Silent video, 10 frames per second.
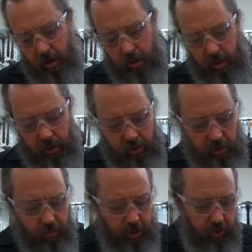And
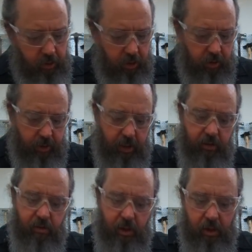just by looking on the
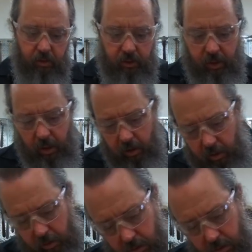inside of the tank,